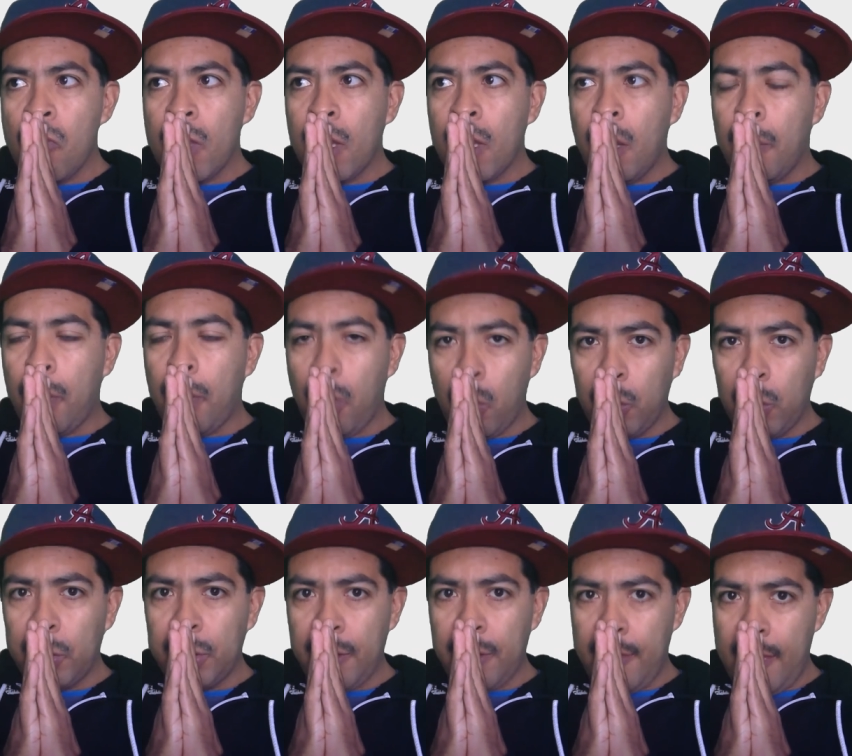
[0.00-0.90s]

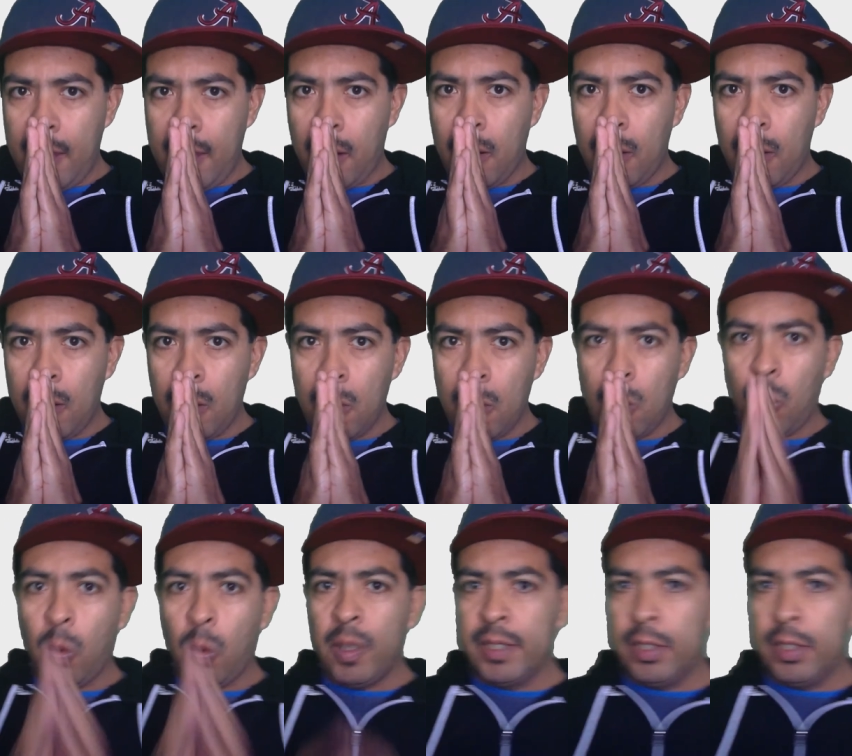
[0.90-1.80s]
approach there
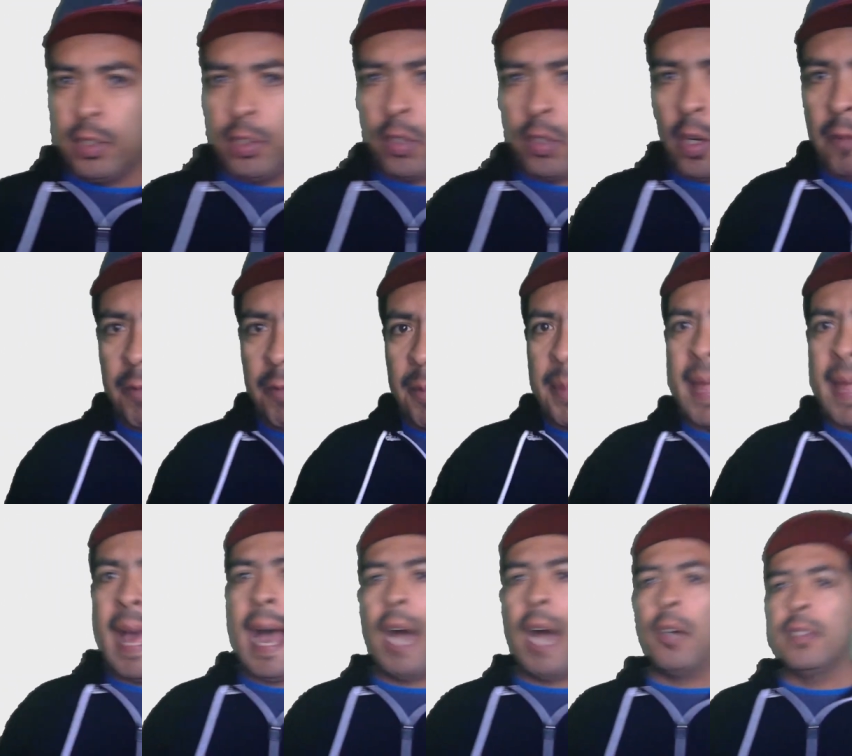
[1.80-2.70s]
was to start from the
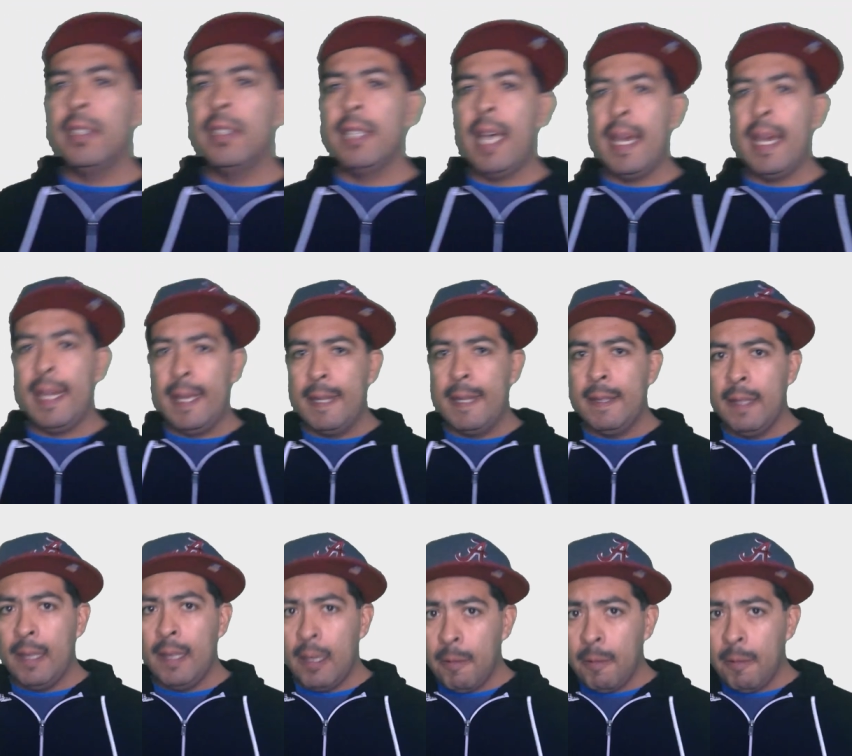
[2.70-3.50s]
outside in,